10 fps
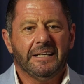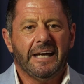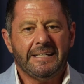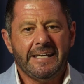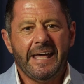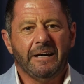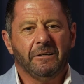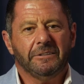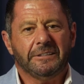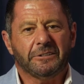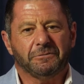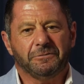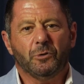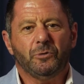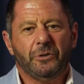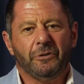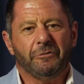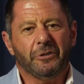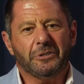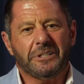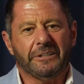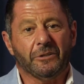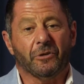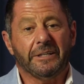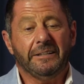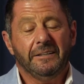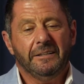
and now is a full university degree